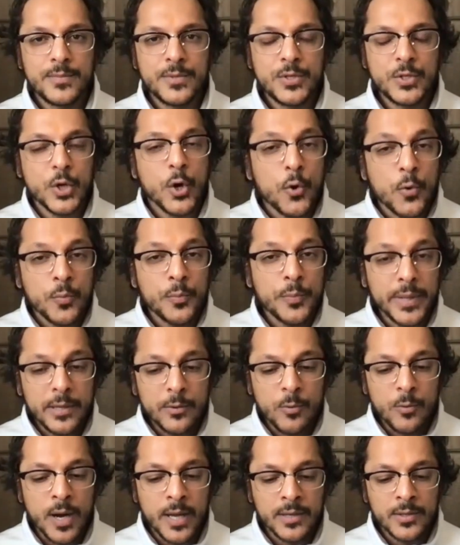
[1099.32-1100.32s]
Don't be
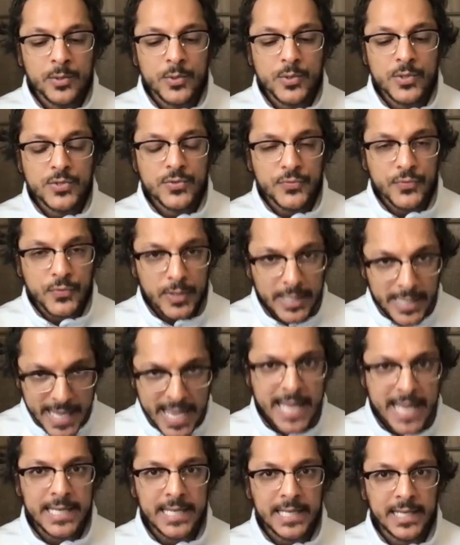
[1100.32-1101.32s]
one who's
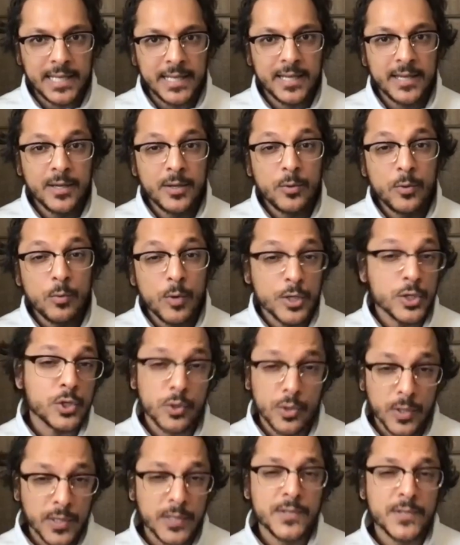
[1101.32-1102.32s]
forgetting what
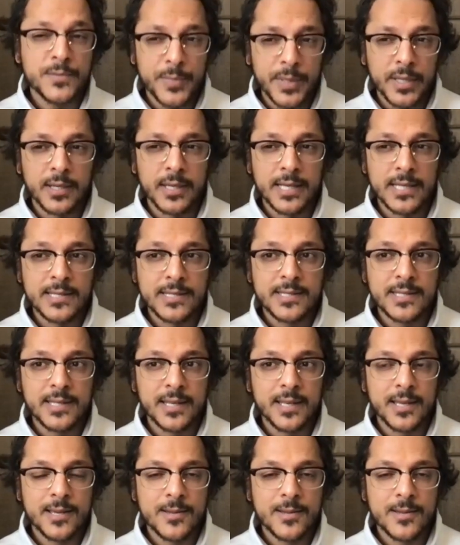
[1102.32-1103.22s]
you're experiencing